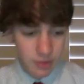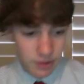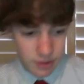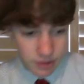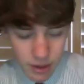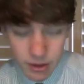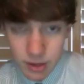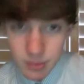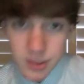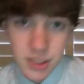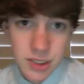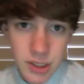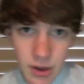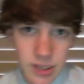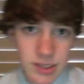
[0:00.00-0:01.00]
Let me
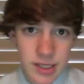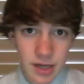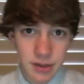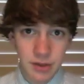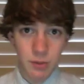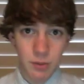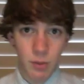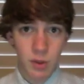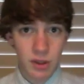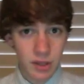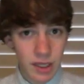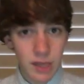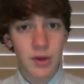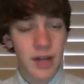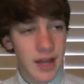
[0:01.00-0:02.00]
just go ahead and tell you. With
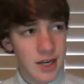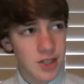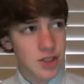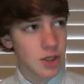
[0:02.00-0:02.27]
liquidation